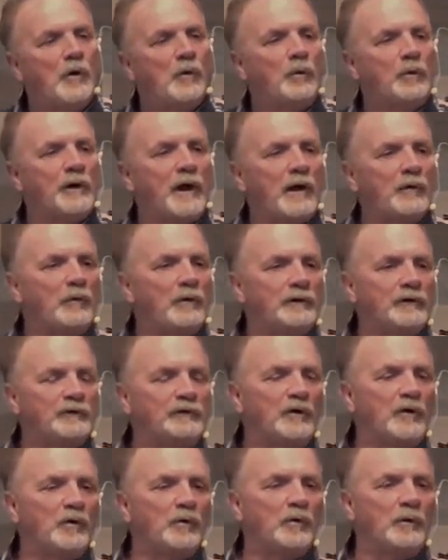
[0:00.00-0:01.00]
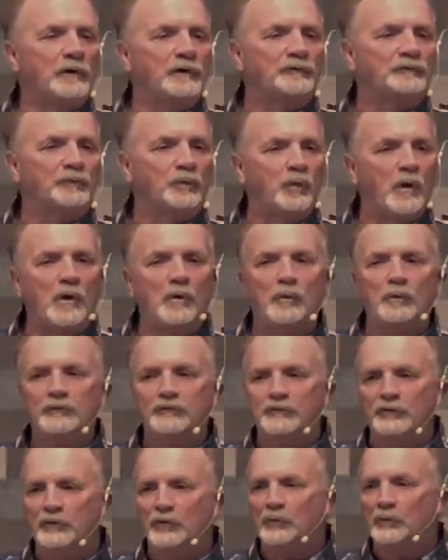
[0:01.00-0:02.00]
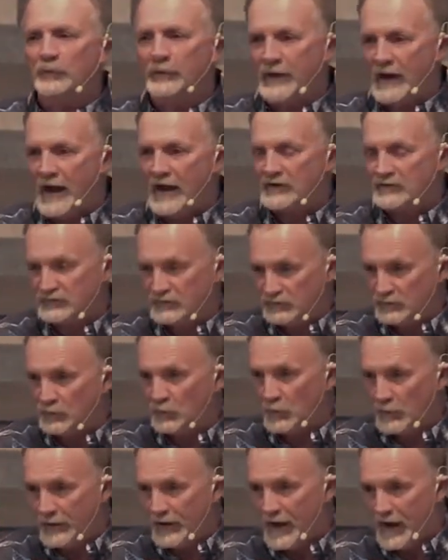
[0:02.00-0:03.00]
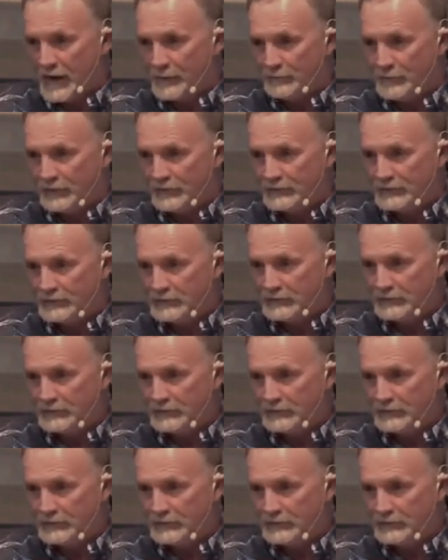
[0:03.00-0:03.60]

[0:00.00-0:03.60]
what I want to know is, what was your reaction to what happened?